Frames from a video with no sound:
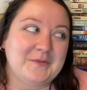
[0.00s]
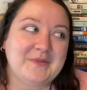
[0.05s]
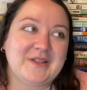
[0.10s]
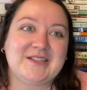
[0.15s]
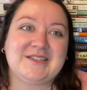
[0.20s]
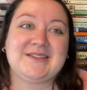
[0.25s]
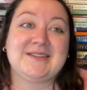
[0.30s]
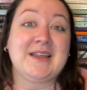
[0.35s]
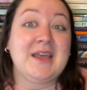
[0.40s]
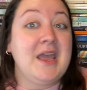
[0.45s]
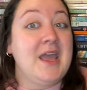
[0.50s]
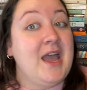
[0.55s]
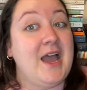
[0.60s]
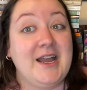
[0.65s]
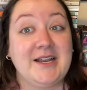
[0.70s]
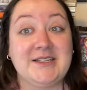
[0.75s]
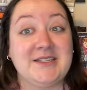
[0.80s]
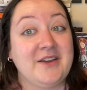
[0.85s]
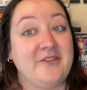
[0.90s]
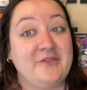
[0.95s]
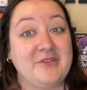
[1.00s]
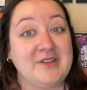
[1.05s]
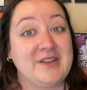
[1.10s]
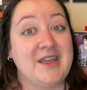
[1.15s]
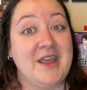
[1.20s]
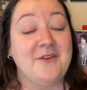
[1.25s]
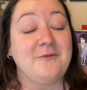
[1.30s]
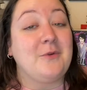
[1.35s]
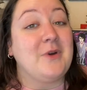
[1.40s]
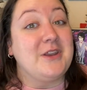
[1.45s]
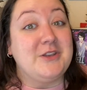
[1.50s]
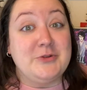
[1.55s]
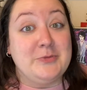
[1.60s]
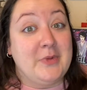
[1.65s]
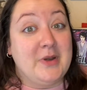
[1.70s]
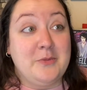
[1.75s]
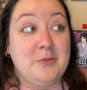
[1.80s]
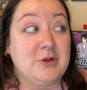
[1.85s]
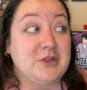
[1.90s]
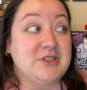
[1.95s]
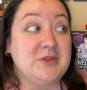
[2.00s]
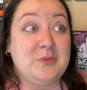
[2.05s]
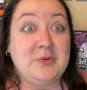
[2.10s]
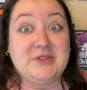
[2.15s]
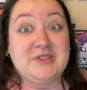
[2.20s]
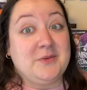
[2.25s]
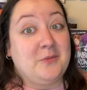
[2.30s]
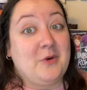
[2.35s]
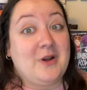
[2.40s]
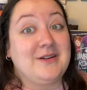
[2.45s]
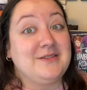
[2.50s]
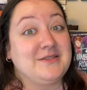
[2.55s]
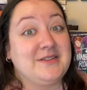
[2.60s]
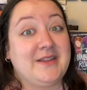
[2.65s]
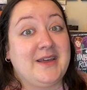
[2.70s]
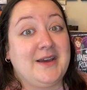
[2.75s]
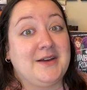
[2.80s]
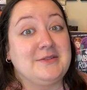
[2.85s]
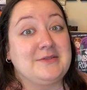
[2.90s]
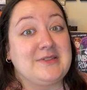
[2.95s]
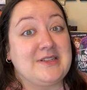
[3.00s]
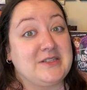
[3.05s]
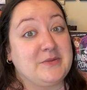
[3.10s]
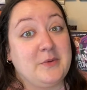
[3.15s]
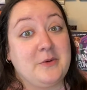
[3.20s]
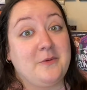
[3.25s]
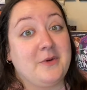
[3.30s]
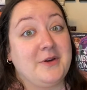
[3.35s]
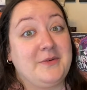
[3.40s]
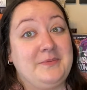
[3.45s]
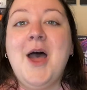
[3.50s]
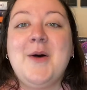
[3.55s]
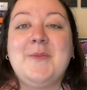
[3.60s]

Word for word: Let's, I definitely have way too many books to put somewhere else in the house, let's be real.